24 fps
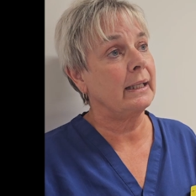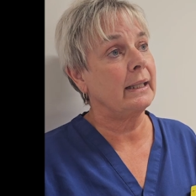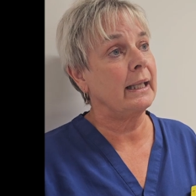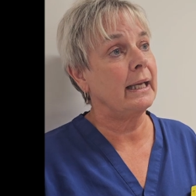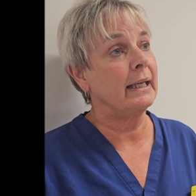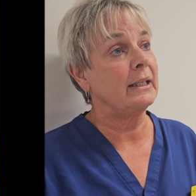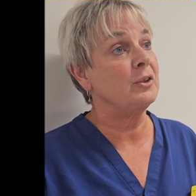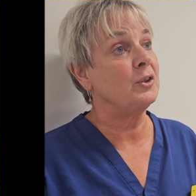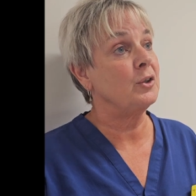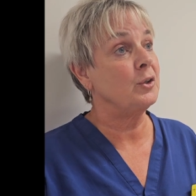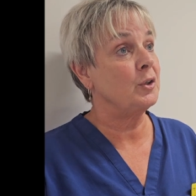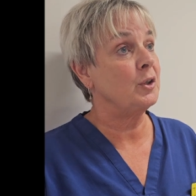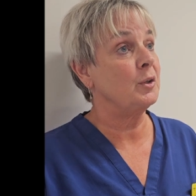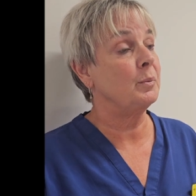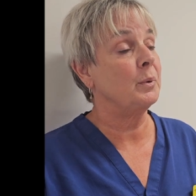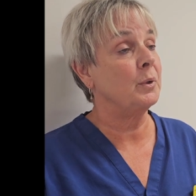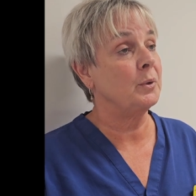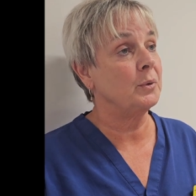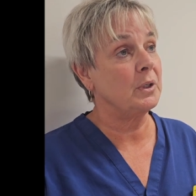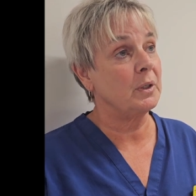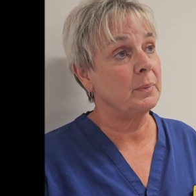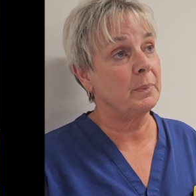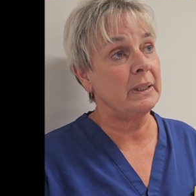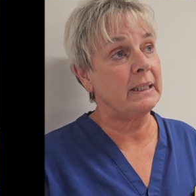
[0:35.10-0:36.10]
they're
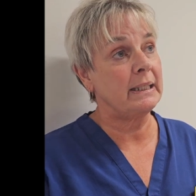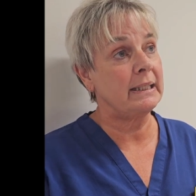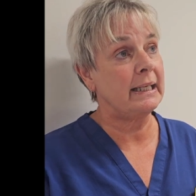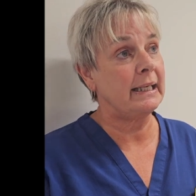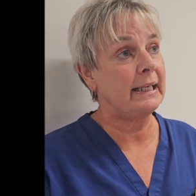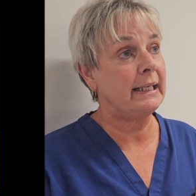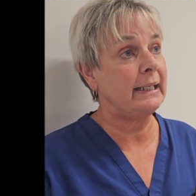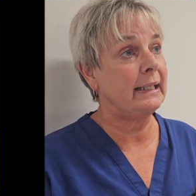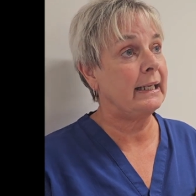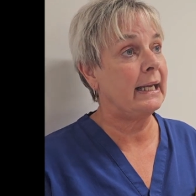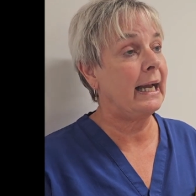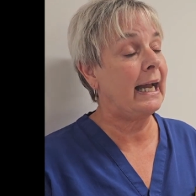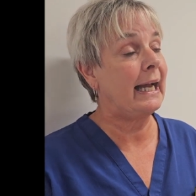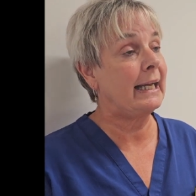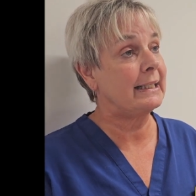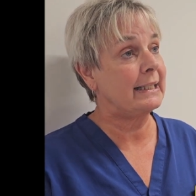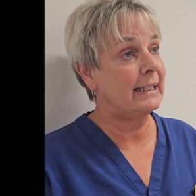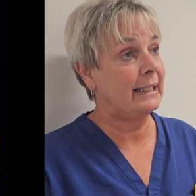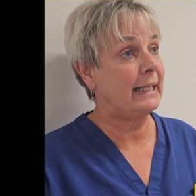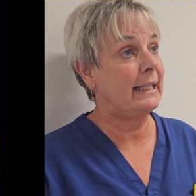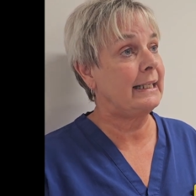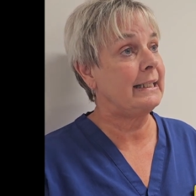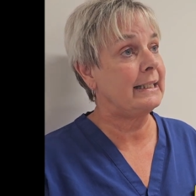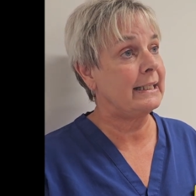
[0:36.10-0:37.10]
suitable to be seen
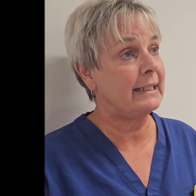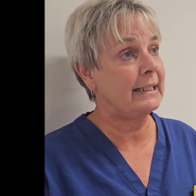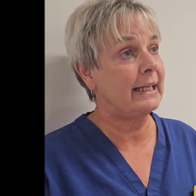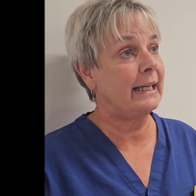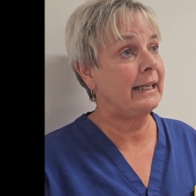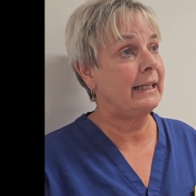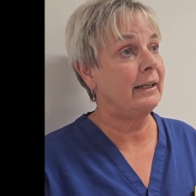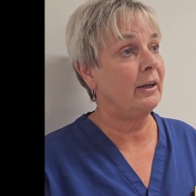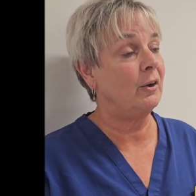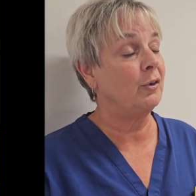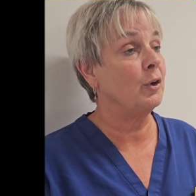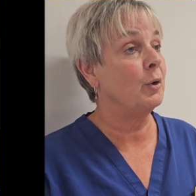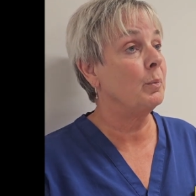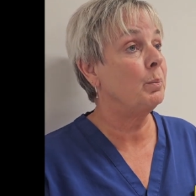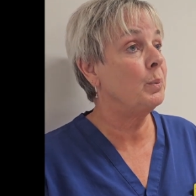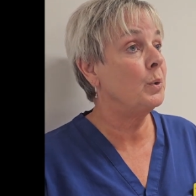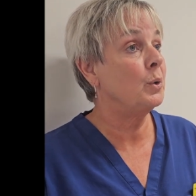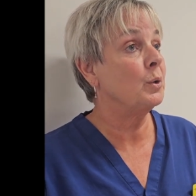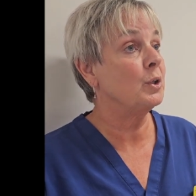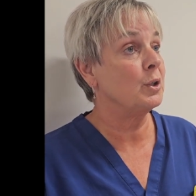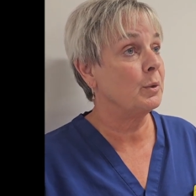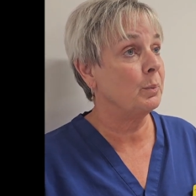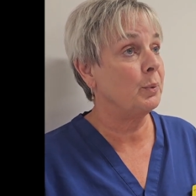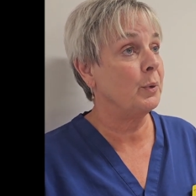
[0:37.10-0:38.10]
at a later date on a
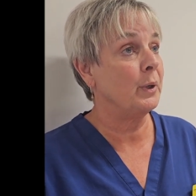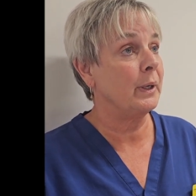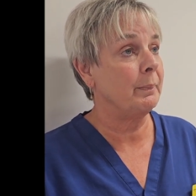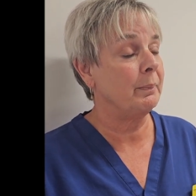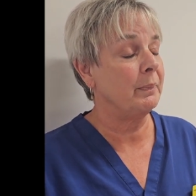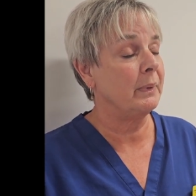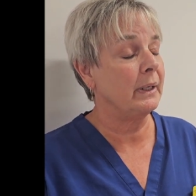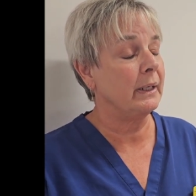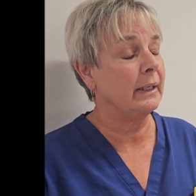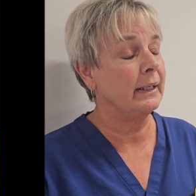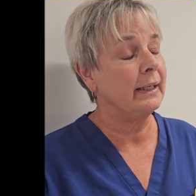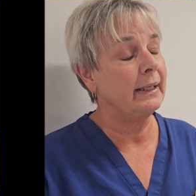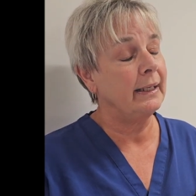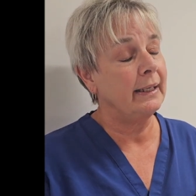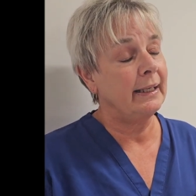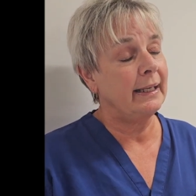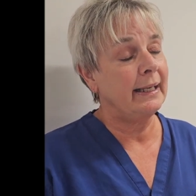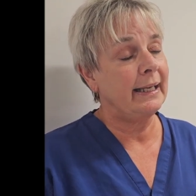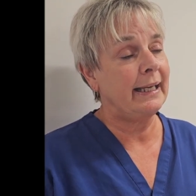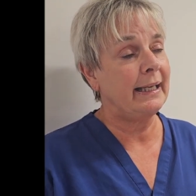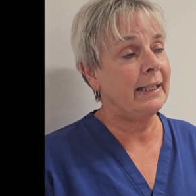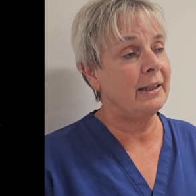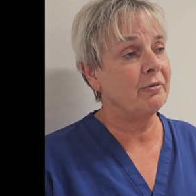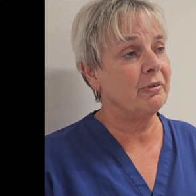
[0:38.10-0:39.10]
booked appointment,
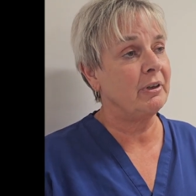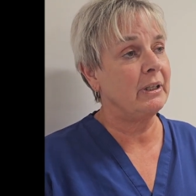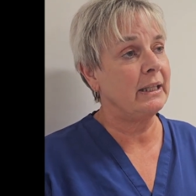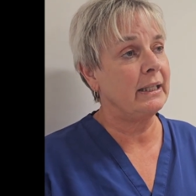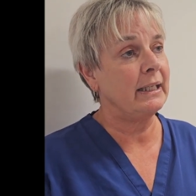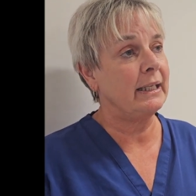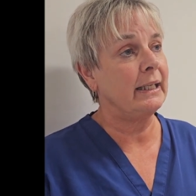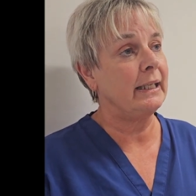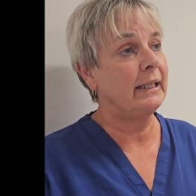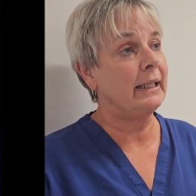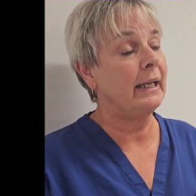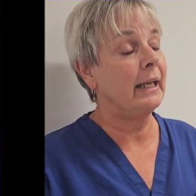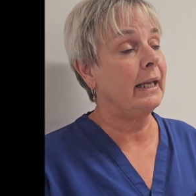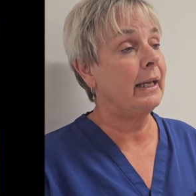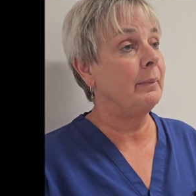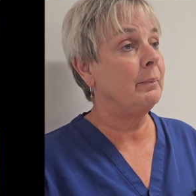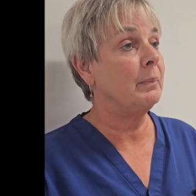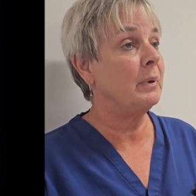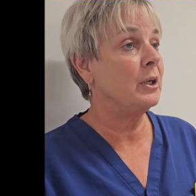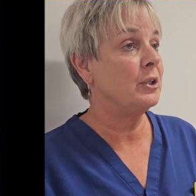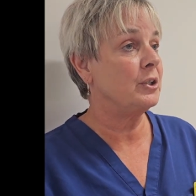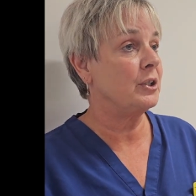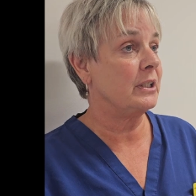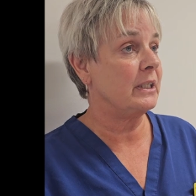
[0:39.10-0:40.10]
either in the
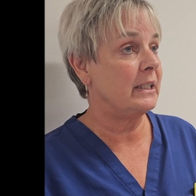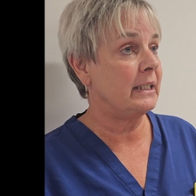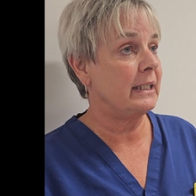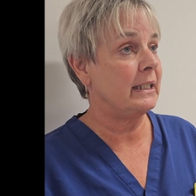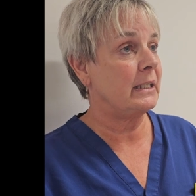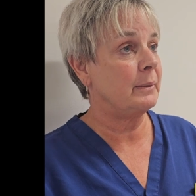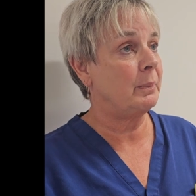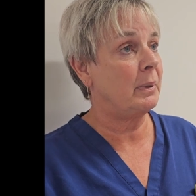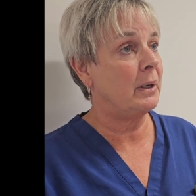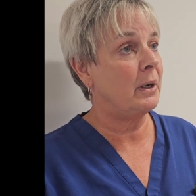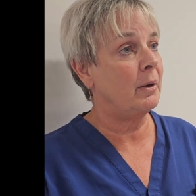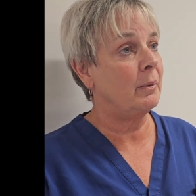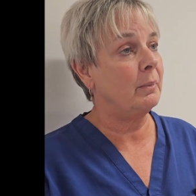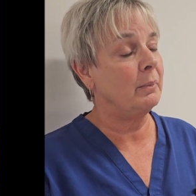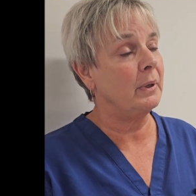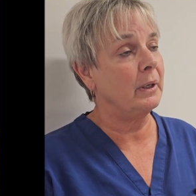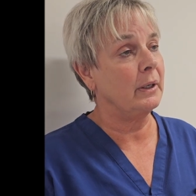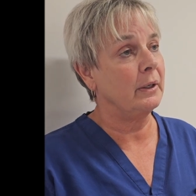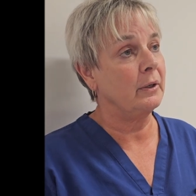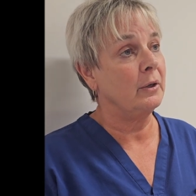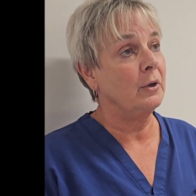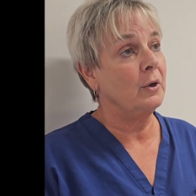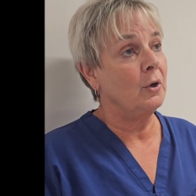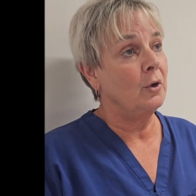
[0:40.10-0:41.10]
emergency
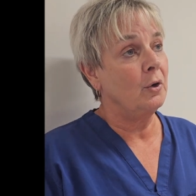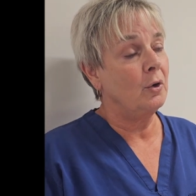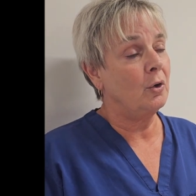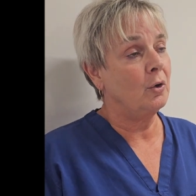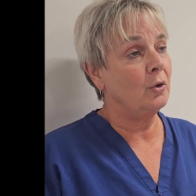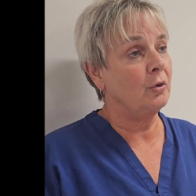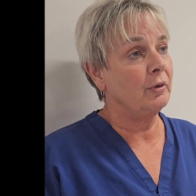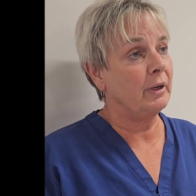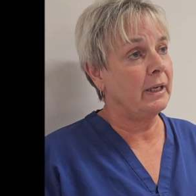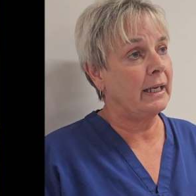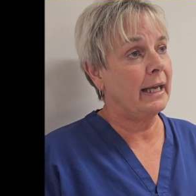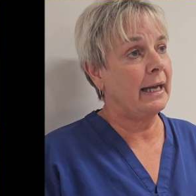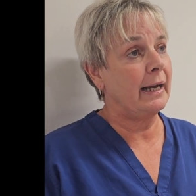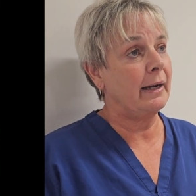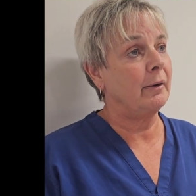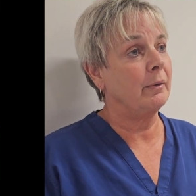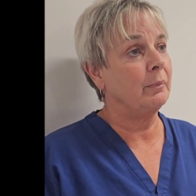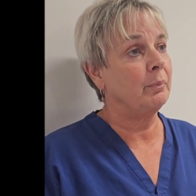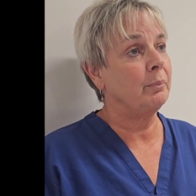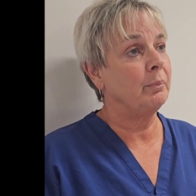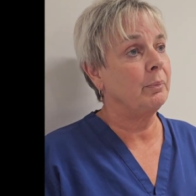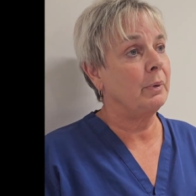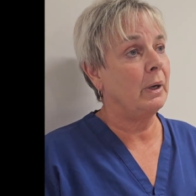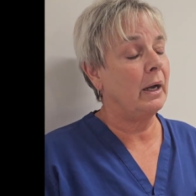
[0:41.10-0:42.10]
department or in our